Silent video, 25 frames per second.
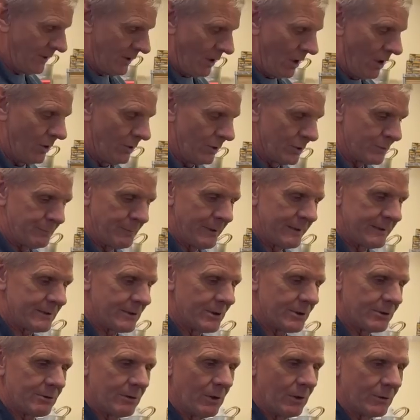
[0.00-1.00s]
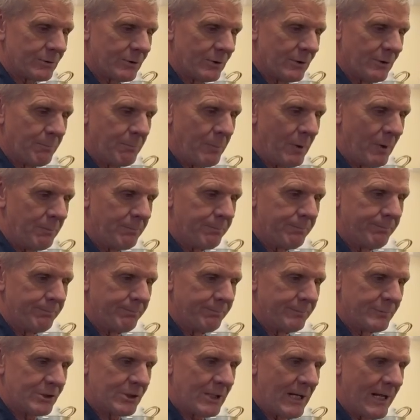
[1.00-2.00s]
all those pistons are out, so the pump
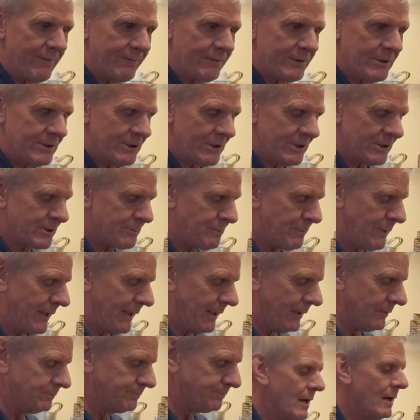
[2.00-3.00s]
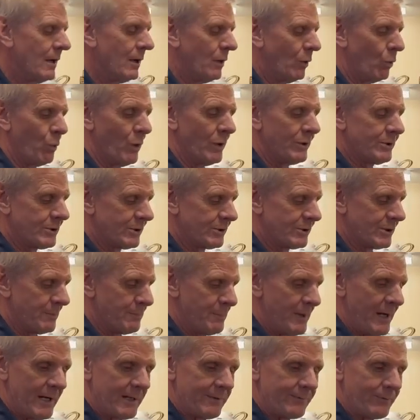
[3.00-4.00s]
shaft is just spinning. Once there's a
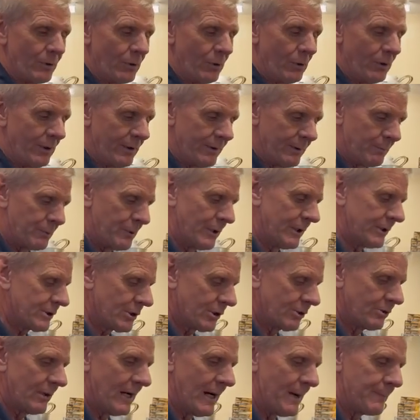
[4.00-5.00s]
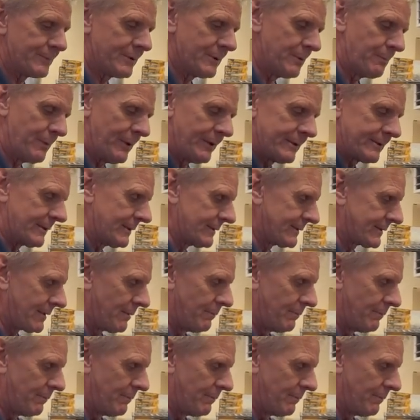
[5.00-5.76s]
demand for oil, the pressure drops, the pistons come